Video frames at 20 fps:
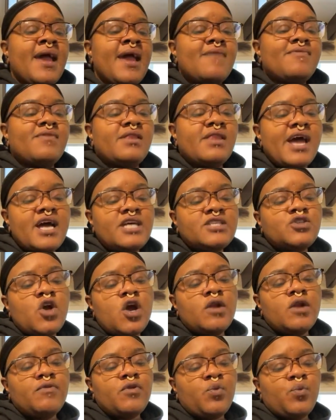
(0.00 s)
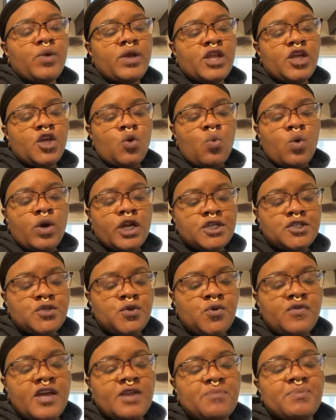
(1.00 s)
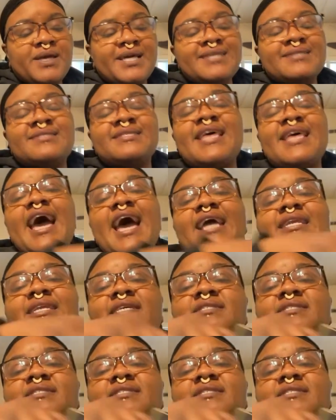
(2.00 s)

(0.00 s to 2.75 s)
And the last part of the reading, you want to do that because that